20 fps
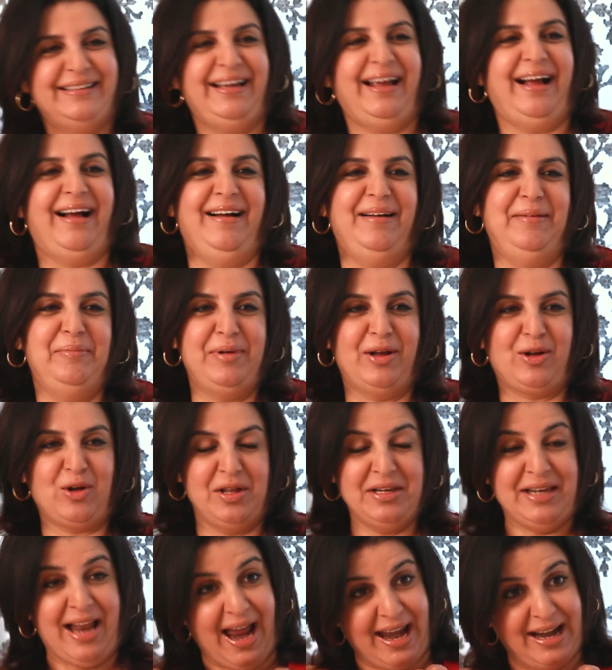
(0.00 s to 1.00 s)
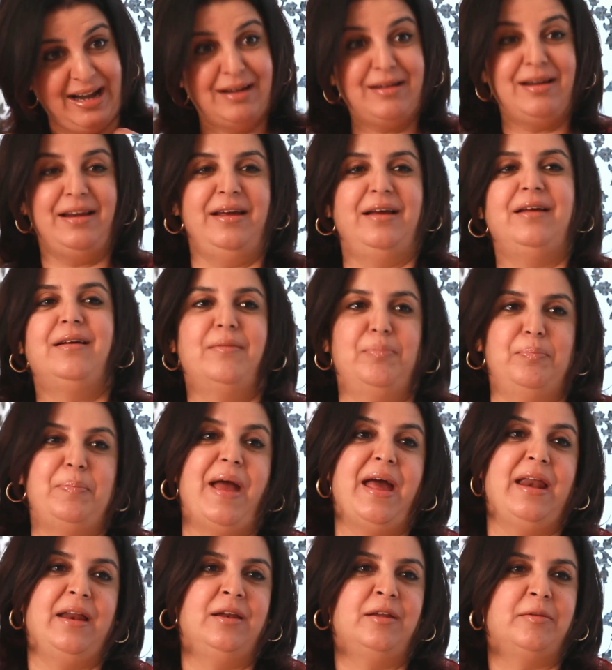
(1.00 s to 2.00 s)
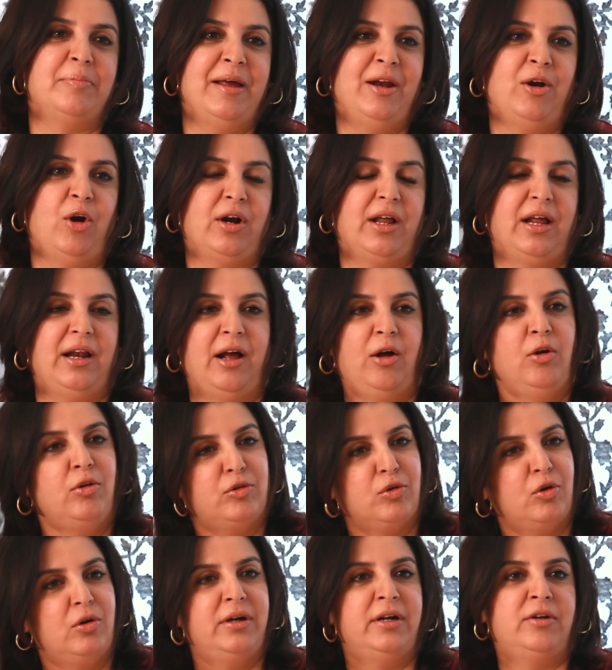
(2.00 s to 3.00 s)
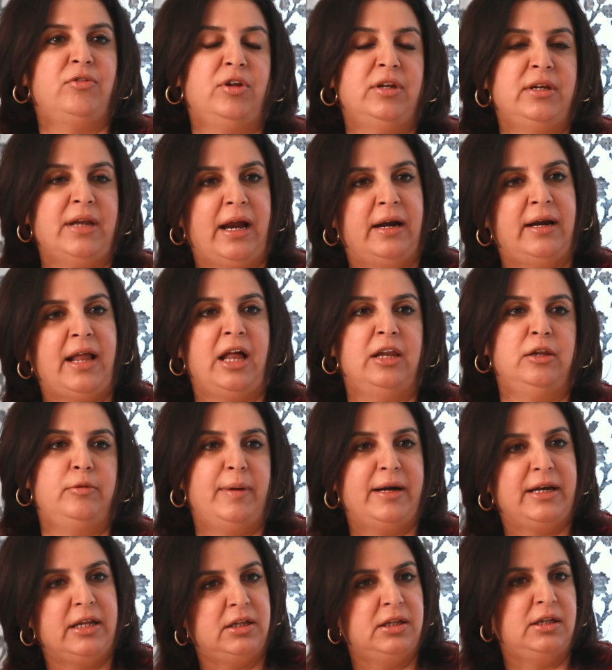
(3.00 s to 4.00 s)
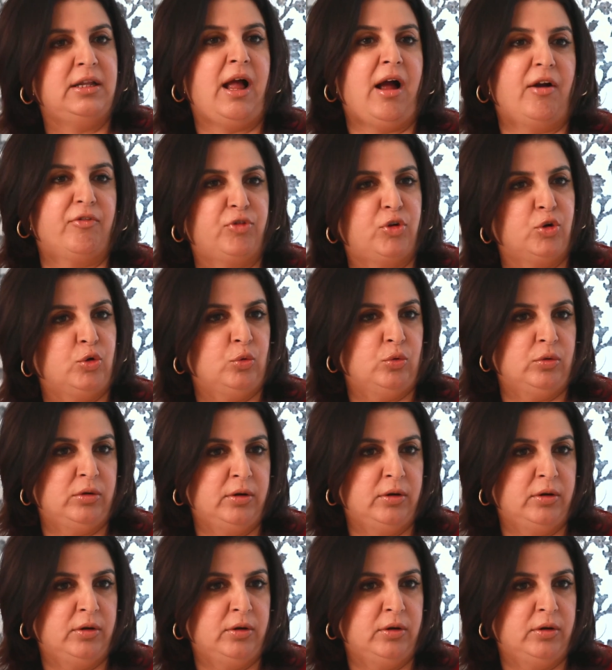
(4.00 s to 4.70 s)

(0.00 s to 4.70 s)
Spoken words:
Yeah, because nightly parents may not allow, so it was dance parties in the afternoon.